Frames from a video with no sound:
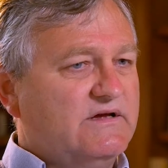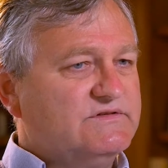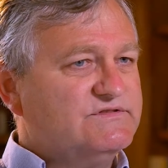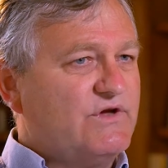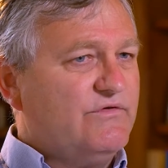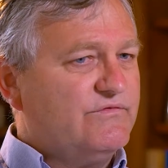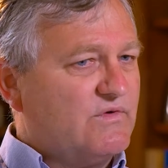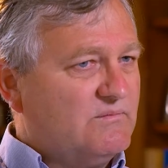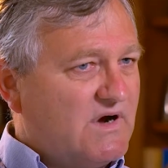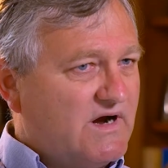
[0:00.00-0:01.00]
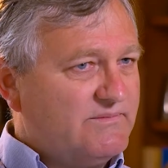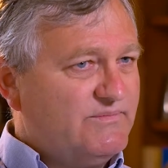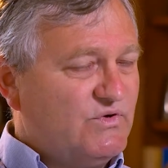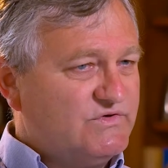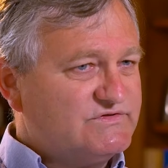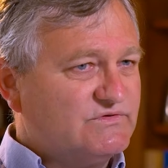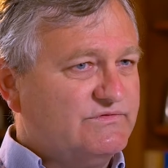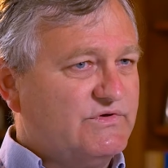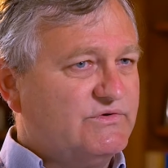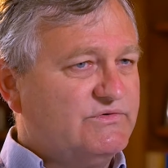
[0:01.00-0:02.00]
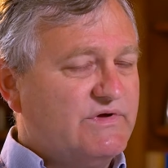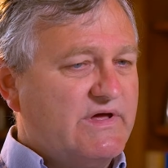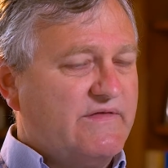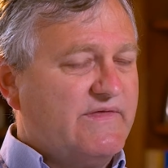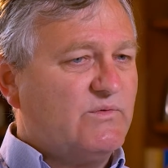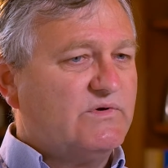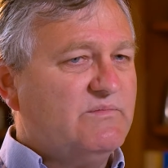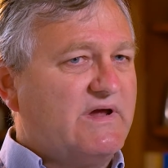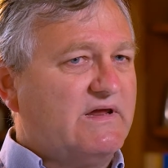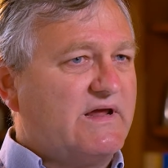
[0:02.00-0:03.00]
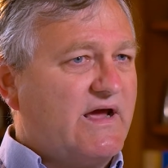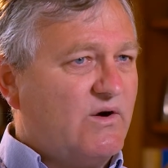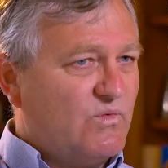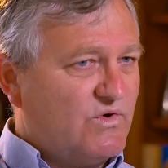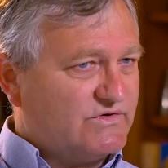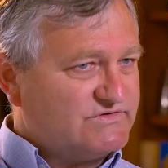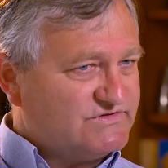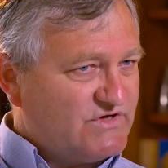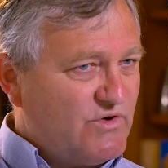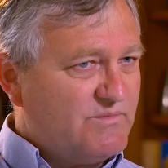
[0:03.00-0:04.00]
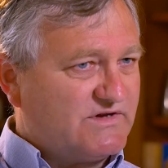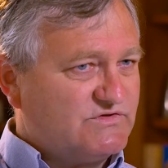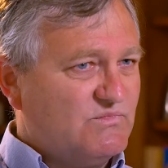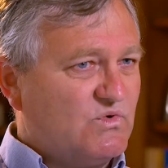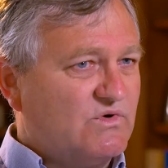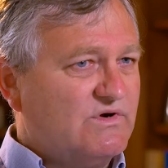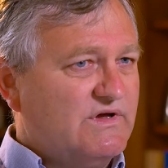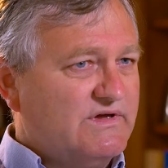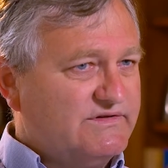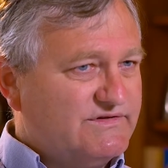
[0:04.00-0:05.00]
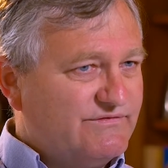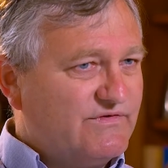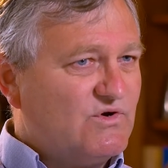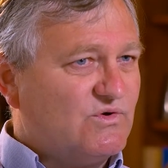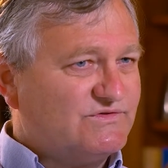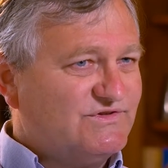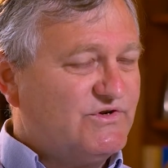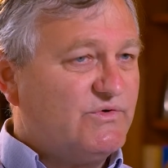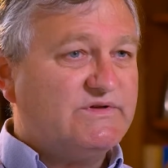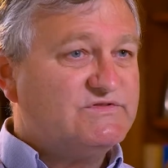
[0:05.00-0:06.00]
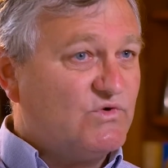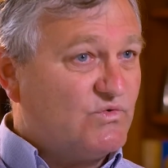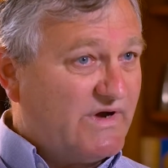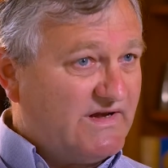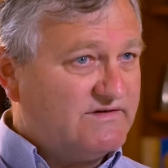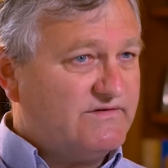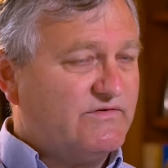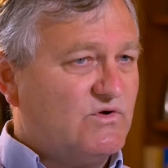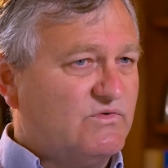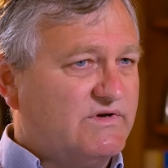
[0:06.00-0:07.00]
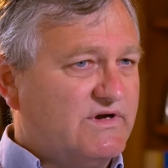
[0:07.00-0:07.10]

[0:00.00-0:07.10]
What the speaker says: So from my personal view, that would make our work so much more difficult to do. It's already difficult